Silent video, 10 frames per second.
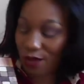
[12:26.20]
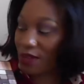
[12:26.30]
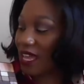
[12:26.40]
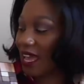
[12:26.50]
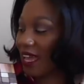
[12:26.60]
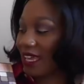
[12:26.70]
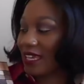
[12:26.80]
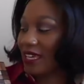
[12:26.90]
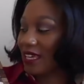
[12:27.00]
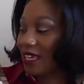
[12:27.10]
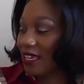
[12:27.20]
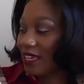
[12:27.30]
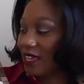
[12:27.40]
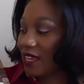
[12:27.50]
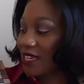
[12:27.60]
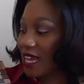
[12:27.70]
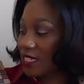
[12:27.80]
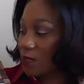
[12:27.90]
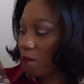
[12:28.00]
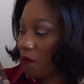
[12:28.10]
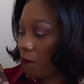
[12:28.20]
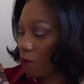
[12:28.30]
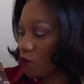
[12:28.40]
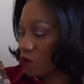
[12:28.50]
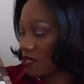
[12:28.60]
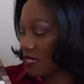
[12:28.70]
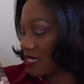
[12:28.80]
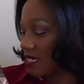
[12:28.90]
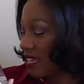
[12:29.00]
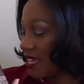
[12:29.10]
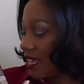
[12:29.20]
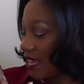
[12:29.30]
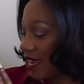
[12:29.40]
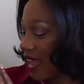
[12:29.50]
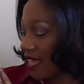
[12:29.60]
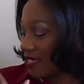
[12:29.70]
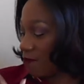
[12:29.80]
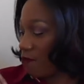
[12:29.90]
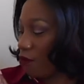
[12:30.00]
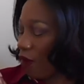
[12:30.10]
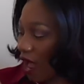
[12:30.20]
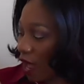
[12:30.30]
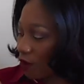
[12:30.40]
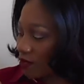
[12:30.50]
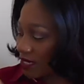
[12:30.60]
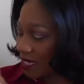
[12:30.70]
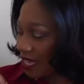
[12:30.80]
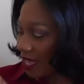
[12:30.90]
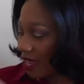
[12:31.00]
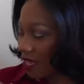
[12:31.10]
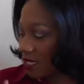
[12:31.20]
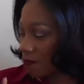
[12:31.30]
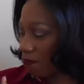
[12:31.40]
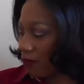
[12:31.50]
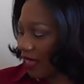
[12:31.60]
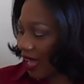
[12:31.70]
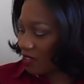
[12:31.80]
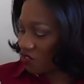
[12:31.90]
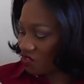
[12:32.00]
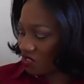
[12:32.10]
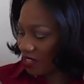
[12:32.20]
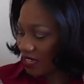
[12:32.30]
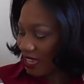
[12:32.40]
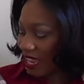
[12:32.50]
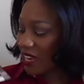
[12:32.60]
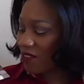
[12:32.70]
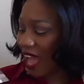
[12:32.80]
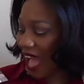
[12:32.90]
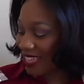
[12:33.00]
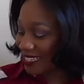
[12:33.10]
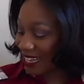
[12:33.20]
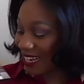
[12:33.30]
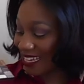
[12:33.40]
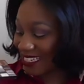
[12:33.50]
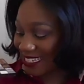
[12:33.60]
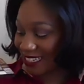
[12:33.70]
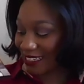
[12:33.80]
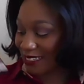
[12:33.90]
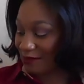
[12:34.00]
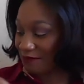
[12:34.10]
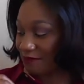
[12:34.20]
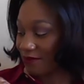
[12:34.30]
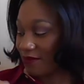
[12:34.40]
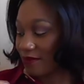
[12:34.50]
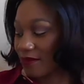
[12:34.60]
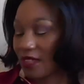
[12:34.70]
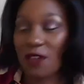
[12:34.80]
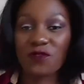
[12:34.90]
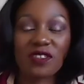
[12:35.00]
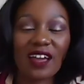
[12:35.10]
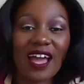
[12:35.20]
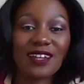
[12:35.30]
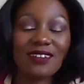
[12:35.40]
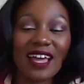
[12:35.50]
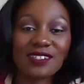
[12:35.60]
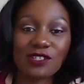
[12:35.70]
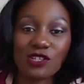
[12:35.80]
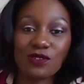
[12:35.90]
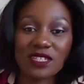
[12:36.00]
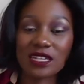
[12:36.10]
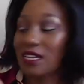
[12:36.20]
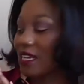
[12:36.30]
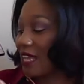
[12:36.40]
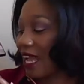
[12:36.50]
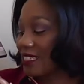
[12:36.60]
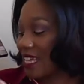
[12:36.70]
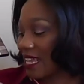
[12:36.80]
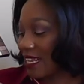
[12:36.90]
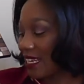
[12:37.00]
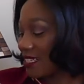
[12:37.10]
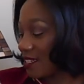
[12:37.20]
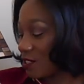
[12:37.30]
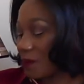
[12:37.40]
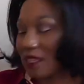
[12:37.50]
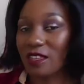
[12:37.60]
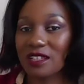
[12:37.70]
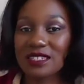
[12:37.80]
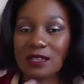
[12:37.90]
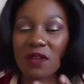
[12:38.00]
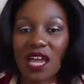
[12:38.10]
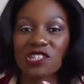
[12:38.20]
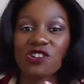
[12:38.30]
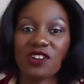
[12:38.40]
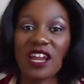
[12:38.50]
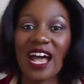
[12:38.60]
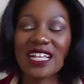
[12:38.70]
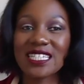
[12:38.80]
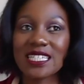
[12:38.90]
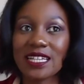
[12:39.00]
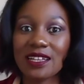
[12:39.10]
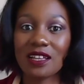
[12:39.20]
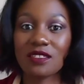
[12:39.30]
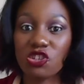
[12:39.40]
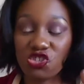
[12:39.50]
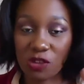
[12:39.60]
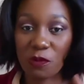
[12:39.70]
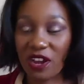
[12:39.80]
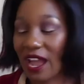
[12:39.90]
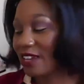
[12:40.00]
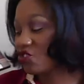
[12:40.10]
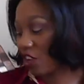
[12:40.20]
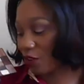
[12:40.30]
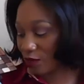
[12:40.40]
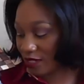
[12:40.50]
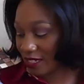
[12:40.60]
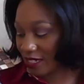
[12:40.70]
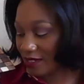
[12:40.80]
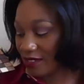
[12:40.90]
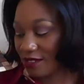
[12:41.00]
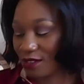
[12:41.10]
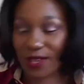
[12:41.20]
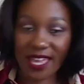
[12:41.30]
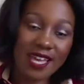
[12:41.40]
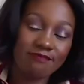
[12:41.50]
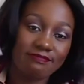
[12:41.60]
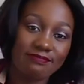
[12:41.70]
Okay, it has purples, it has browns, it has blush, it even has glitter. If you're the kind who likes to use I take glitter to be in the same category as the shimmery eyeshadows. Okay,